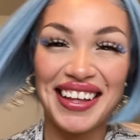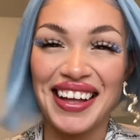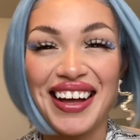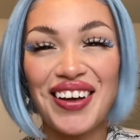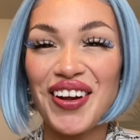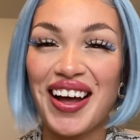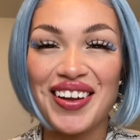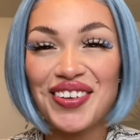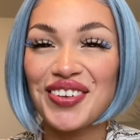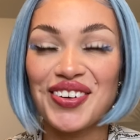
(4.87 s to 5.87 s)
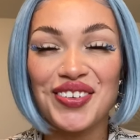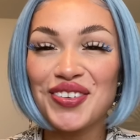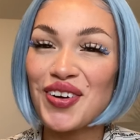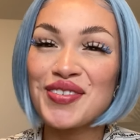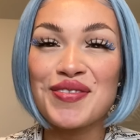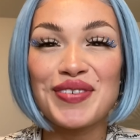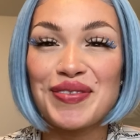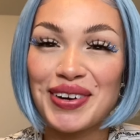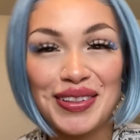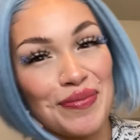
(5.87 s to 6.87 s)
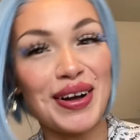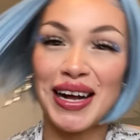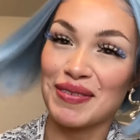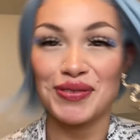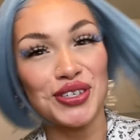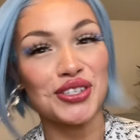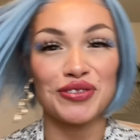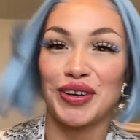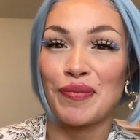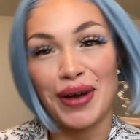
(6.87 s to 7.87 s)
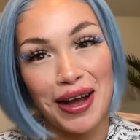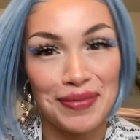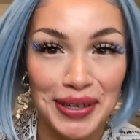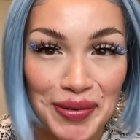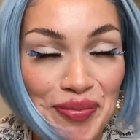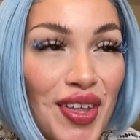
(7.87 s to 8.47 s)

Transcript: I don't know, you know, when we wear them bobs, we just want to bob it.